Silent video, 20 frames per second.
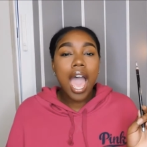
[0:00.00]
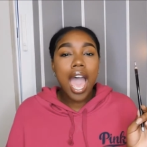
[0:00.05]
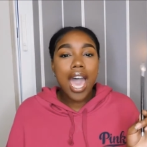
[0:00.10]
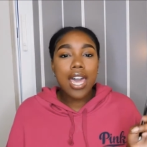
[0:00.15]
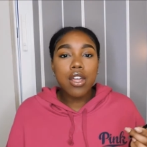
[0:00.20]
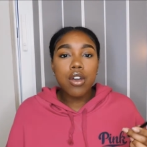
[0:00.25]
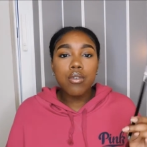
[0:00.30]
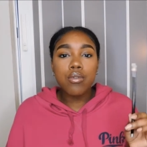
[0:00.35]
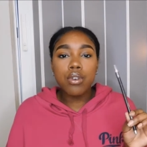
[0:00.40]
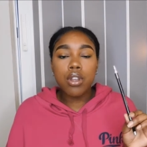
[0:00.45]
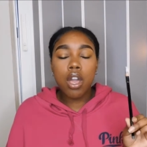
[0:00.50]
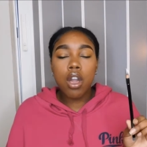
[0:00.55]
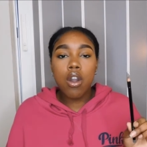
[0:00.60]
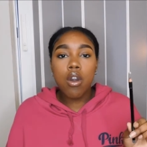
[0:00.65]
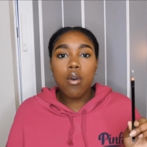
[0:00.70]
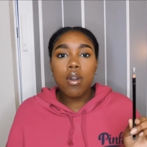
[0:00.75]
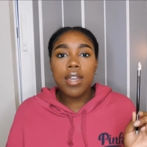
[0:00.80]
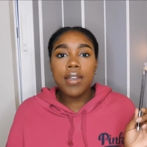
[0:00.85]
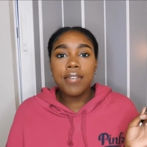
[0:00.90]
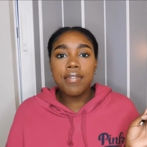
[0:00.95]
I don't
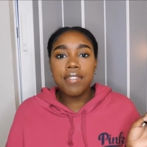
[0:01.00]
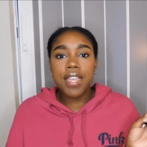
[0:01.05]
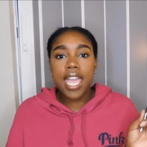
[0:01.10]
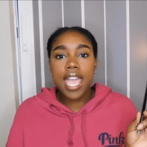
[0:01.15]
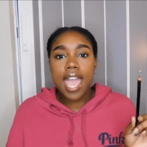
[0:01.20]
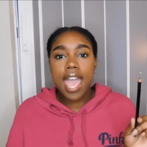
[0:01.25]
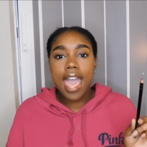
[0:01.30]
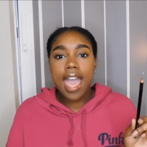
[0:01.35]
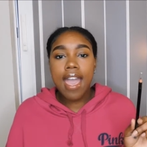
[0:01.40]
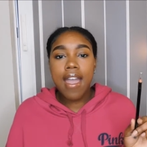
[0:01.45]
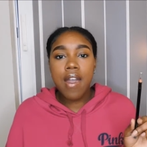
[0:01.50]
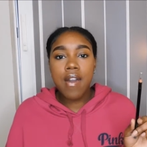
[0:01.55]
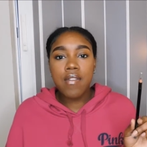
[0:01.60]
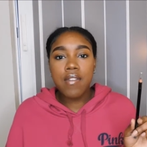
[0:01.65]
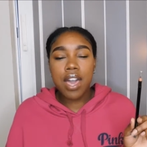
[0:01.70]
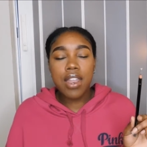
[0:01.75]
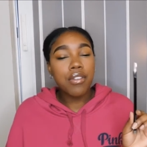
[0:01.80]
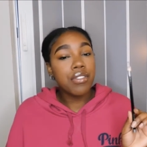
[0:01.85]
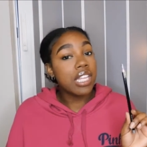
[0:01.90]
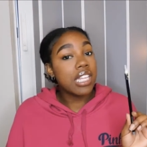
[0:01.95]
know if they have,
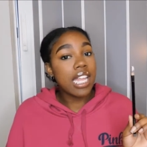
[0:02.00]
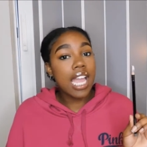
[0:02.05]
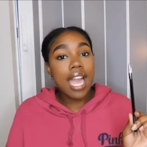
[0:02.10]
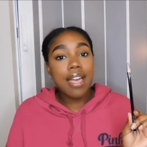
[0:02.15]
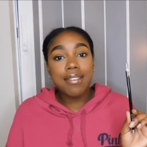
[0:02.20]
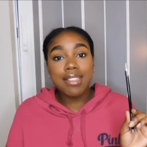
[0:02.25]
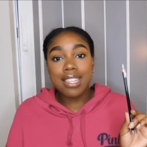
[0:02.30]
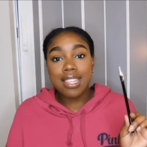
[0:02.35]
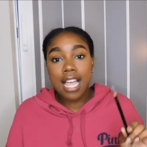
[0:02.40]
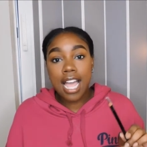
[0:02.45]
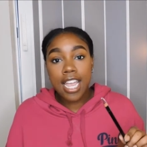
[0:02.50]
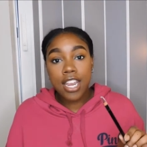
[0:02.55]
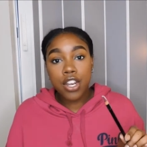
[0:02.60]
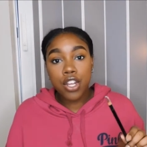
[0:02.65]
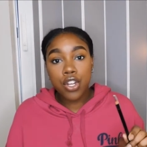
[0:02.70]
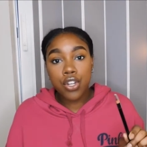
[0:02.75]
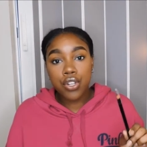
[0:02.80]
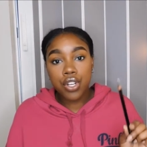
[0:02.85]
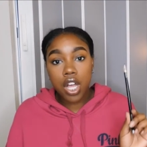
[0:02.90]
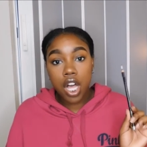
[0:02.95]
I don't think they have
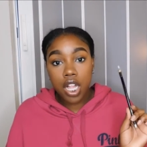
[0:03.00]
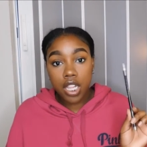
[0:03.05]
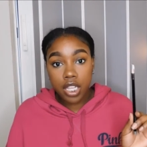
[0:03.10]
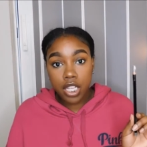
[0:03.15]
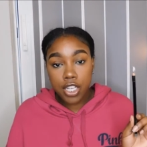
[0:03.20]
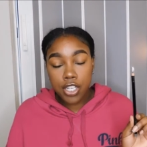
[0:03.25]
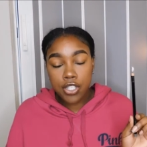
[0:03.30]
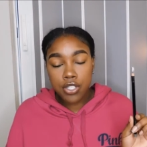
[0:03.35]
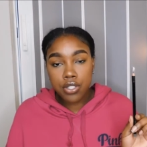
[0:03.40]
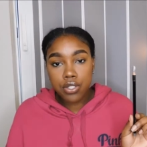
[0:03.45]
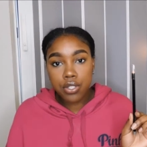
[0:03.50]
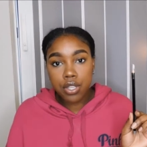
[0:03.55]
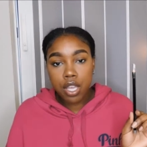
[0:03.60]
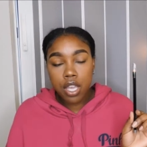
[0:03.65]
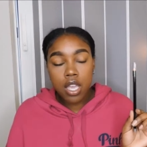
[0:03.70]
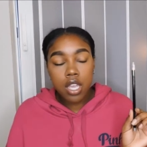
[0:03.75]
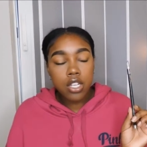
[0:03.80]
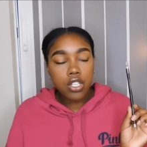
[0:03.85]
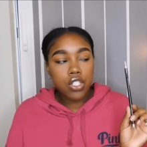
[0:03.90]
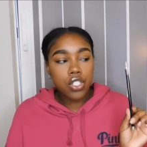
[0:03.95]
lighter colors
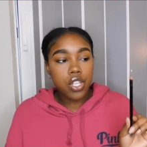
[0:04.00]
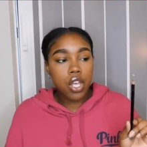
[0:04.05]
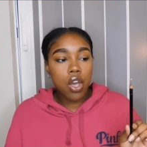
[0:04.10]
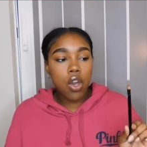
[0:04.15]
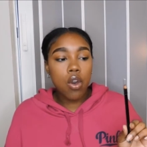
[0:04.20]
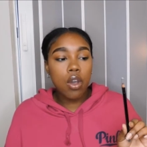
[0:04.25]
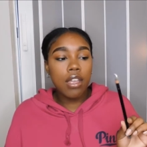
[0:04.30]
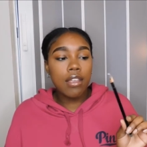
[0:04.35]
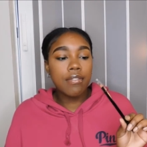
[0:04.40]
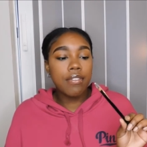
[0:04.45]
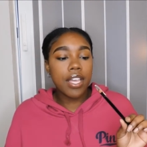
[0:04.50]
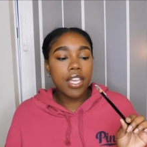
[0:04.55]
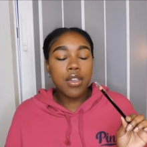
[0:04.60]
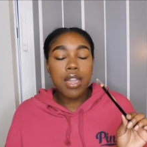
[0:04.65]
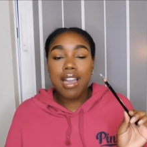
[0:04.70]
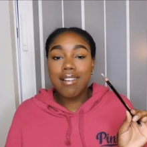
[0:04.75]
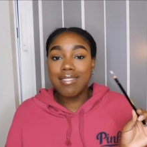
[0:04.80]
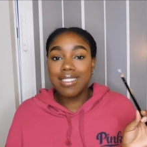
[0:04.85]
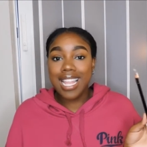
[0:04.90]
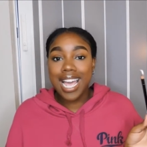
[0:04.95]
so if like
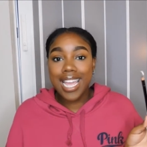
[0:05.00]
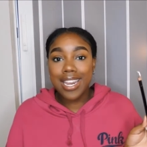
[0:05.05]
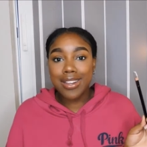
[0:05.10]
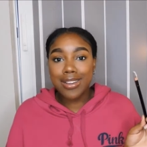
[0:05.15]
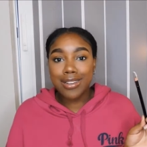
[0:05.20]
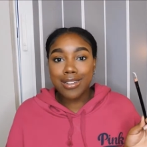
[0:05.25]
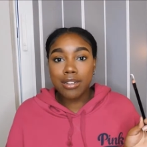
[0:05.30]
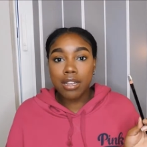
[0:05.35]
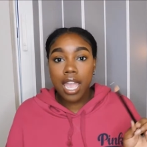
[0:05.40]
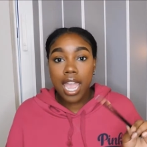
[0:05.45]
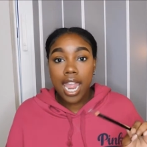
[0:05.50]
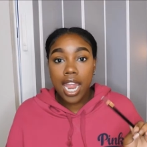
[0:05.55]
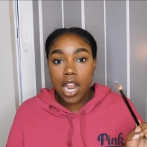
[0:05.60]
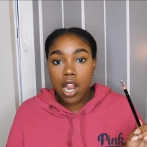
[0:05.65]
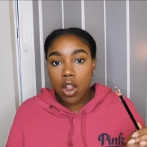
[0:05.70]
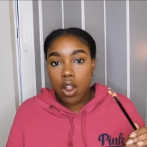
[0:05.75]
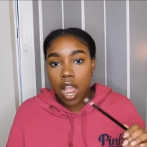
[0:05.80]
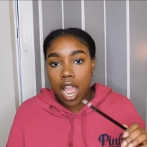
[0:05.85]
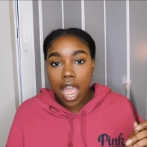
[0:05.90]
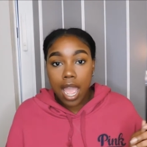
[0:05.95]
you have lighter
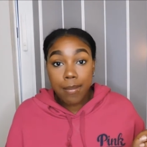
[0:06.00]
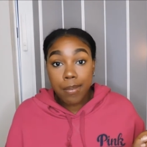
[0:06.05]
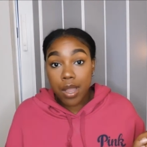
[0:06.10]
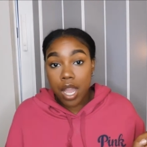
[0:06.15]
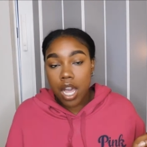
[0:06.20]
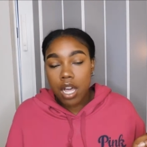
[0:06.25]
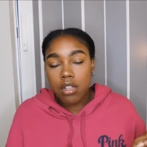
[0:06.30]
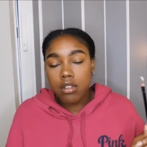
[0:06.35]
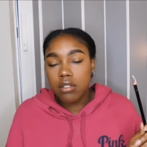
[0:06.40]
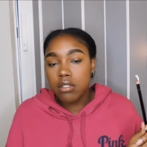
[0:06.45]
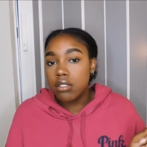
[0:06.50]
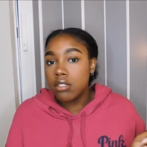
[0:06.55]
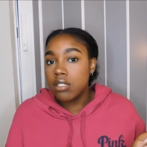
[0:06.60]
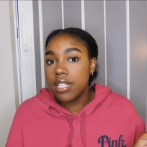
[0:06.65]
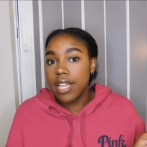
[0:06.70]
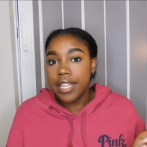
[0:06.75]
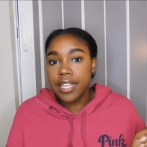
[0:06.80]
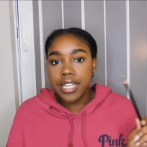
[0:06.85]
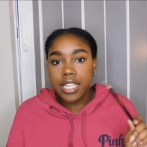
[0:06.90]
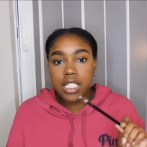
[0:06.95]
hair or eyebrows,
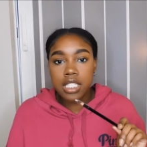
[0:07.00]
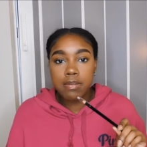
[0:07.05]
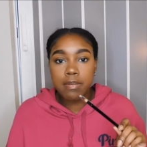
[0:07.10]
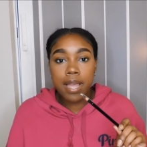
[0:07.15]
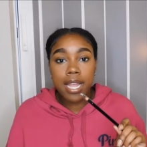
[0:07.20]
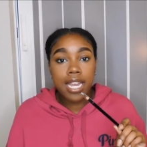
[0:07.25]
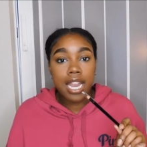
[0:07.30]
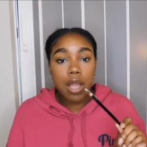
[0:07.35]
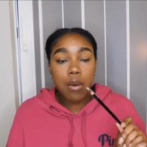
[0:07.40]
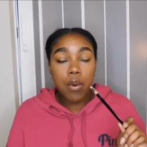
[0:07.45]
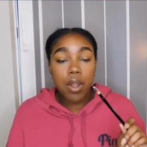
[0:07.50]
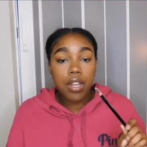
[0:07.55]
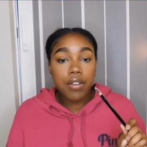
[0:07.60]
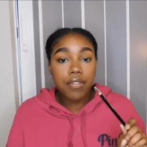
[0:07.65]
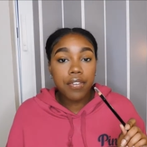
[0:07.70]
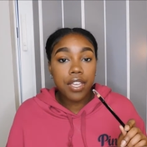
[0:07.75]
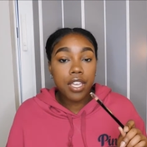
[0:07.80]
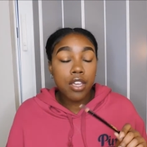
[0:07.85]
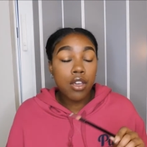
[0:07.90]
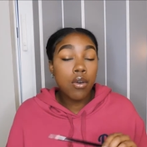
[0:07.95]
then this might not work
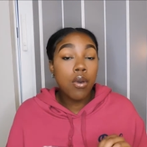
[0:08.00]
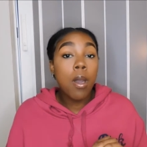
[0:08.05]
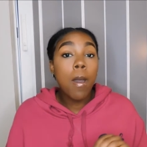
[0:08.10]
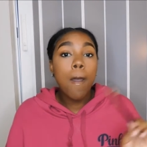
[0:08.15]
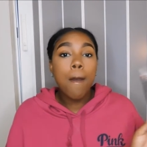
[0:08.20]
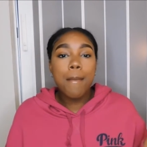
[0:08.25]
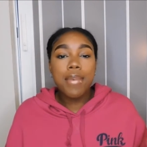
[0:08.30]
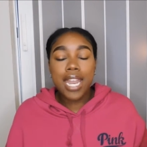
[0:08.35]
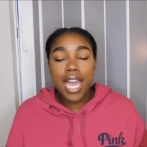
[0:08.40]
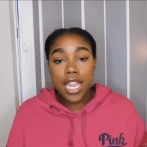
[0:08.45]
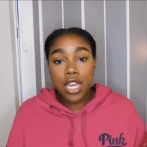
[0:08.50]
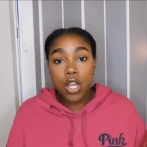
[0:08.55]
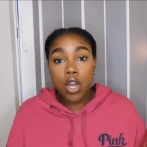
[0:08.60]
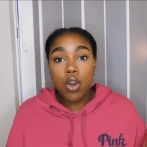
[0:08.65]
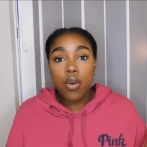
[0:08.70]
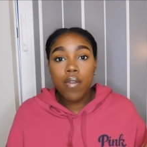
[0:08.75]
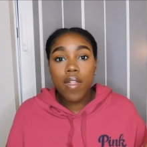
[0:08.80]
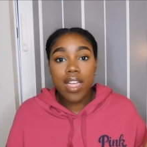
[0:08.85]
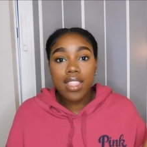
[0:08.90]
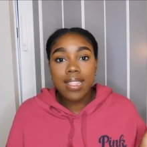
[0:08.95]
for you. But I
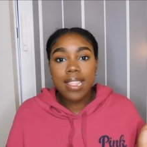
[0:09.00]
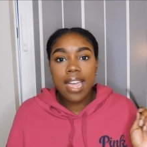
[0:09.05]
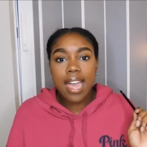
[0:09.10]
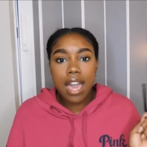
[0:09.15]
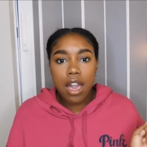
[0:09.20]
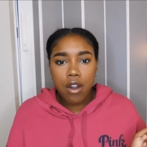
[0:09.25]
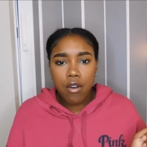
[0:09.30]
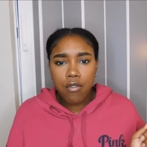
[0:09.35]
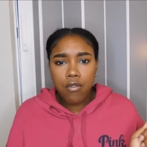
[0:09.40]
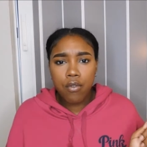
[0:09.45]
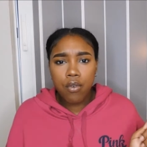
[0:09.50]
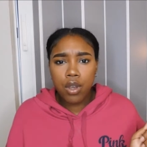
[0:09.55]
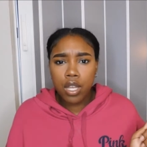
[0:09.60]
know that the e.l.f.